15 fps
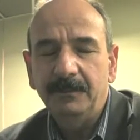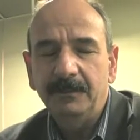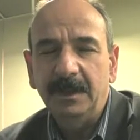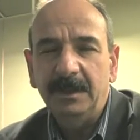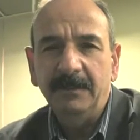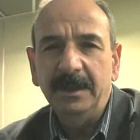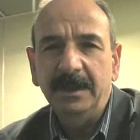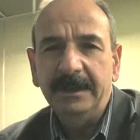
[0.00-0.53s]

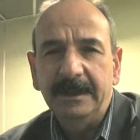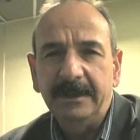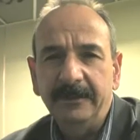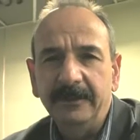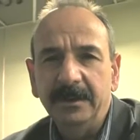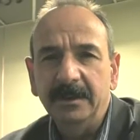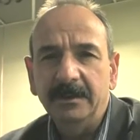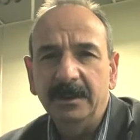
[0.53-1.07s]
make money out
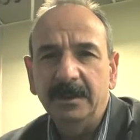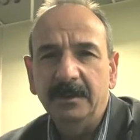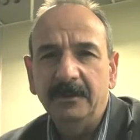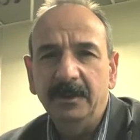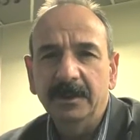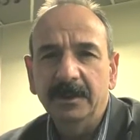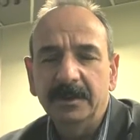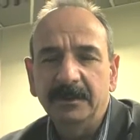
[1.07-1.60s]
of it.
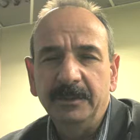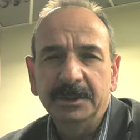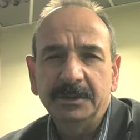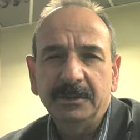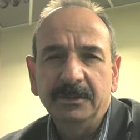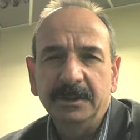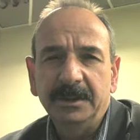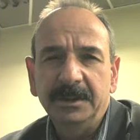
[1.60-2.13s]
We're a
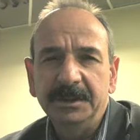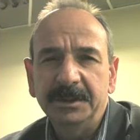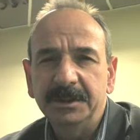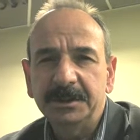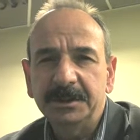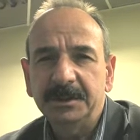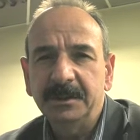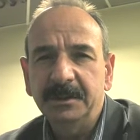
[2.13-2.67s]
commercial
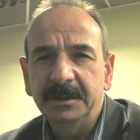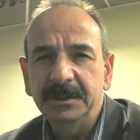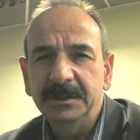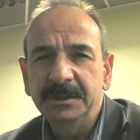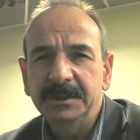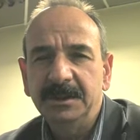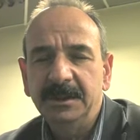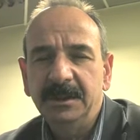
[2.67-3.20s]
organisation
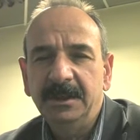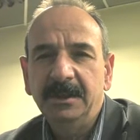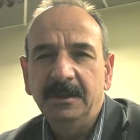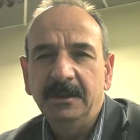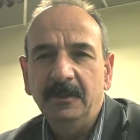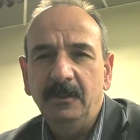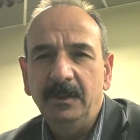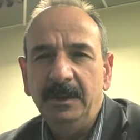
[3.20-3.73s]
and
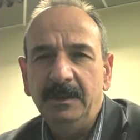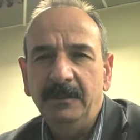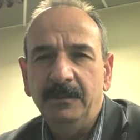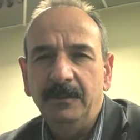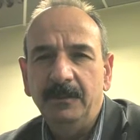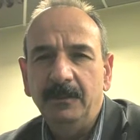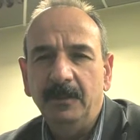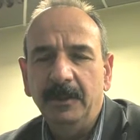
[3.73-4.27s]
we
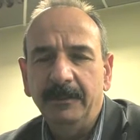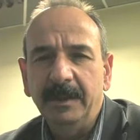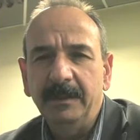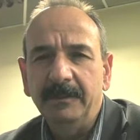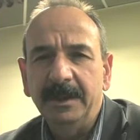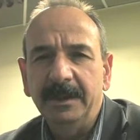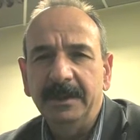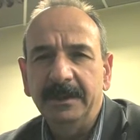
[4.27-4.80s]
want to make
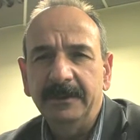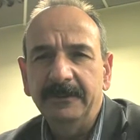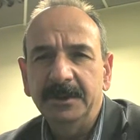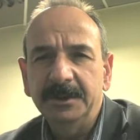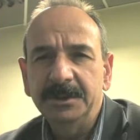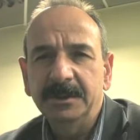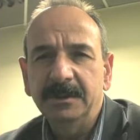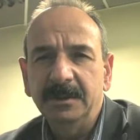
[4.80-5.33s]
money out of
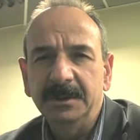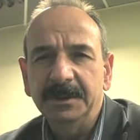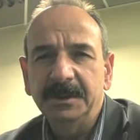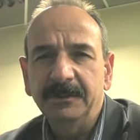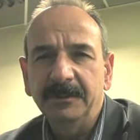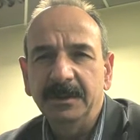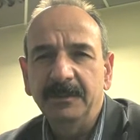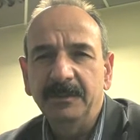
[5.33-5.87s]
our
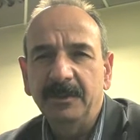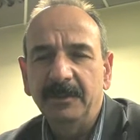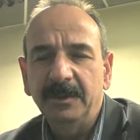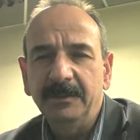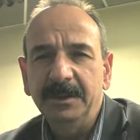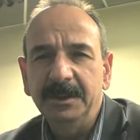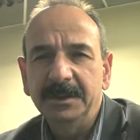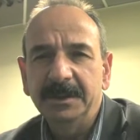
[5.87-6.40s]
journalism, and the
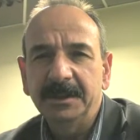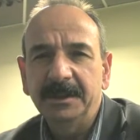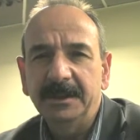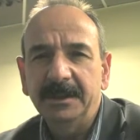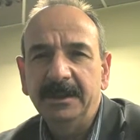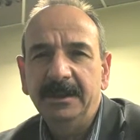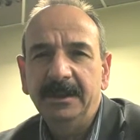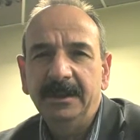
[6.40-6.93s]
problem is that
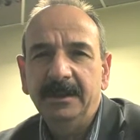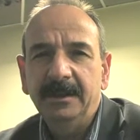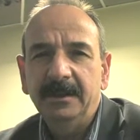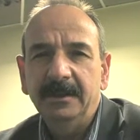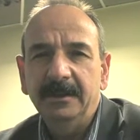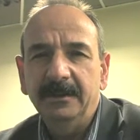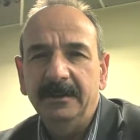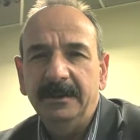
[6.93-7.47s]

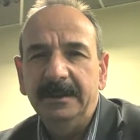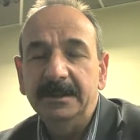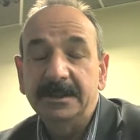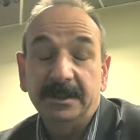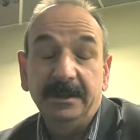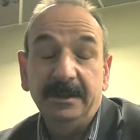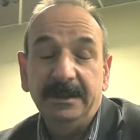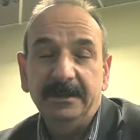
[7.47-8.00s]
the
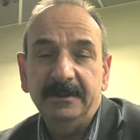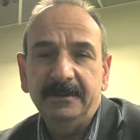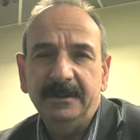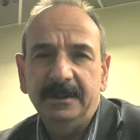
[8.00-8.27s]
internet,